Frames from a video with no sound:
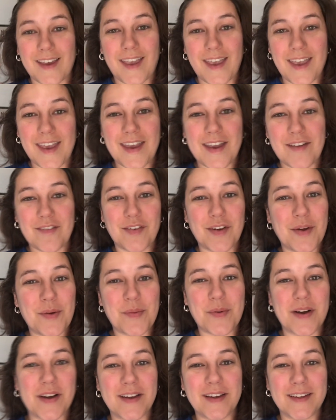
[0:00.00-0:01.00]
Hey
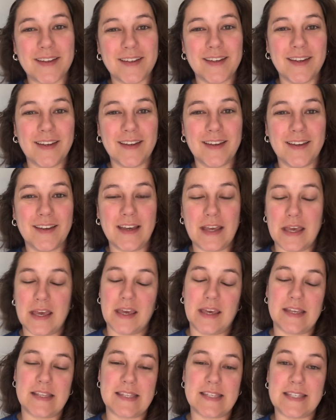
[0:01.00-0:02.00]
everyone!
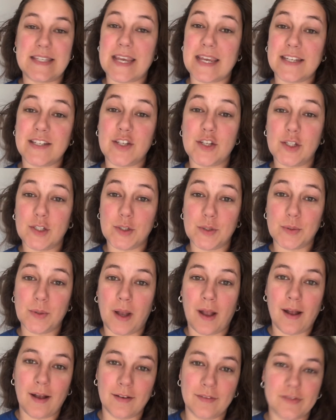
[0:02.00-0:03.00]
Day 2
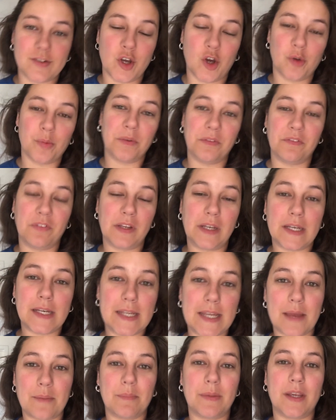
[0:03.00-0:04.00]
of Tome
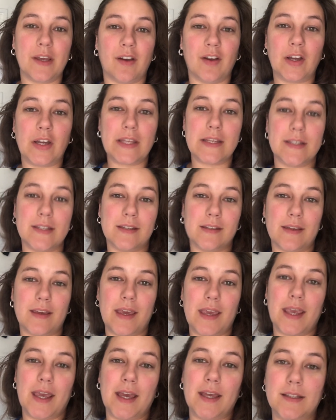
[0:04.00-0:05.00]
Infinity and Beyond,
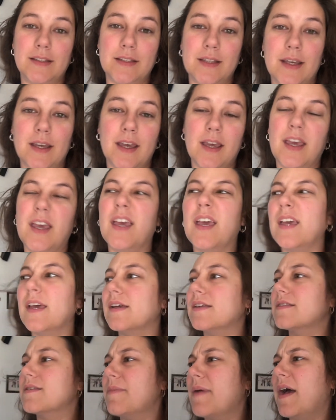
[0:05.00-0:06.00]
and
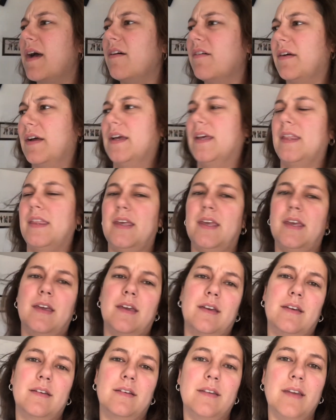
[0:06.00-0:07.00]
it's about, I think,
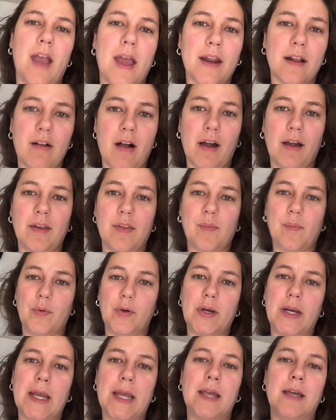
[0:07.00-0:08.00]
9 o'clock in the
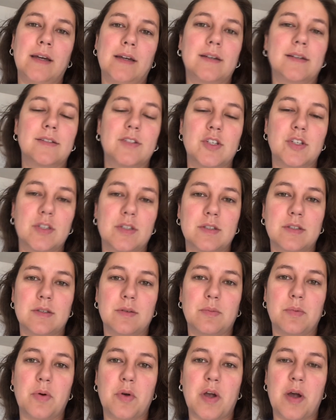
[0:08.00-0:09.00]
morning. Just
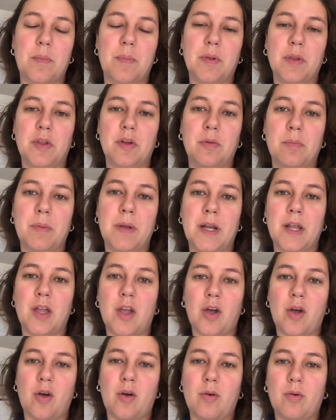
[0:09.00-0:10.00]
woke up a little bit
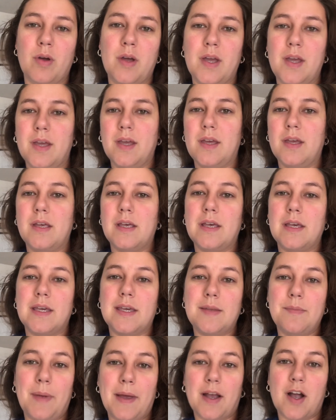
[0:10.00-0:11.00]
ago,
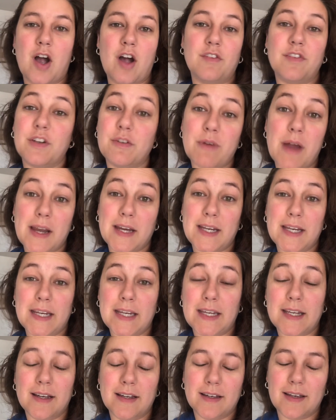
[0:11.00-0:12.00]
get my coffee
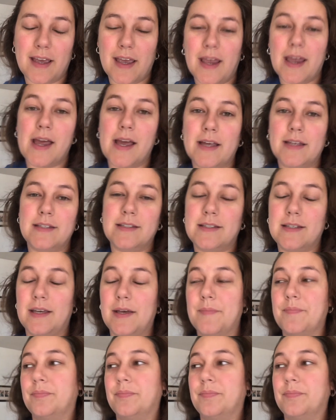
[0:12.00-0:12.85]
ready, and